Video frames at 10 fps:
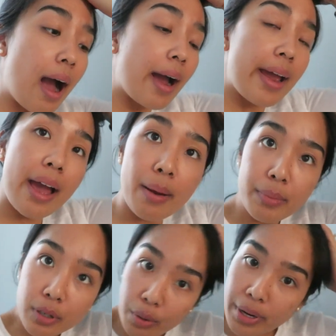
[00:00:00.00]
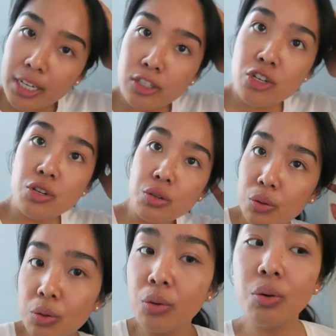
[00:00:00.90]
I am going
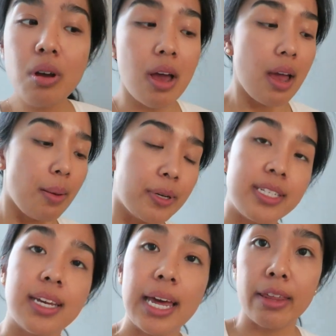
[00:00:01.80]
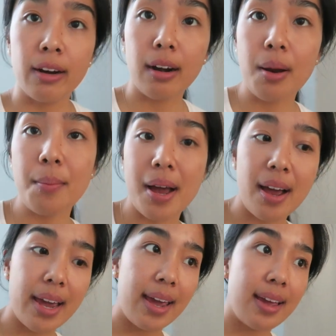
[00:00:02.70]
to put together
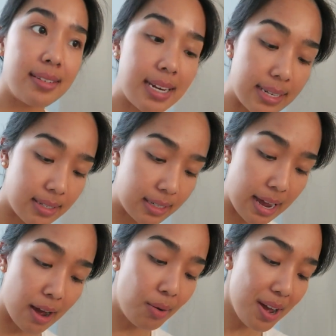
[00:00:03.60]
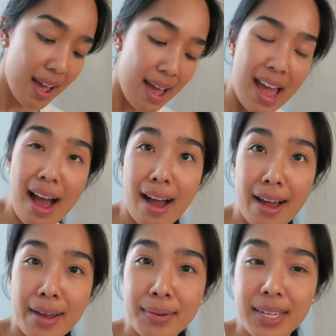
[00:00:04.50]
my desk now.
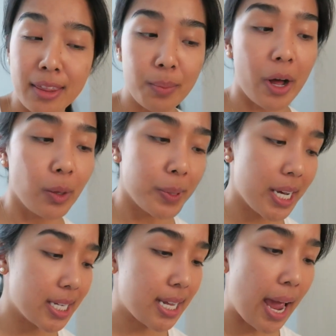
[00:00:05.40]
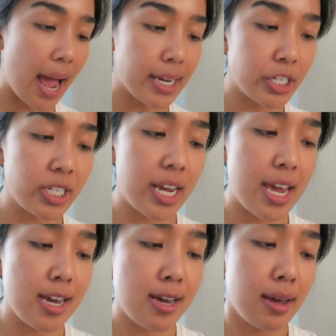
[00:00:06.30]
I was at the mall because I had to
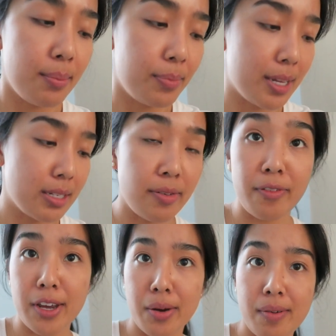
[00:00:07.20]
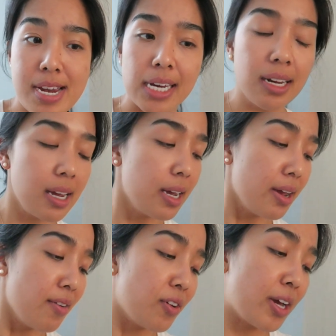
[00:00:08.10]
take this figurine.
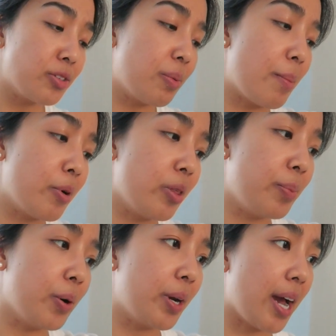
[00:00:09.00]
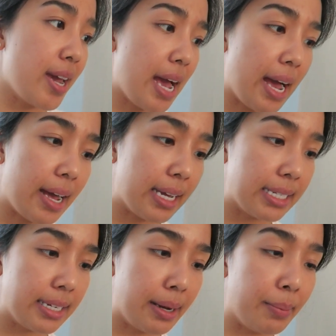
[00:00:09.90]
You guys remember the Beau and I
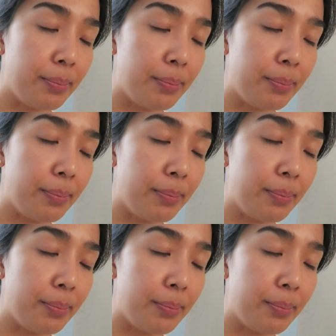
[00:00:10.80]
had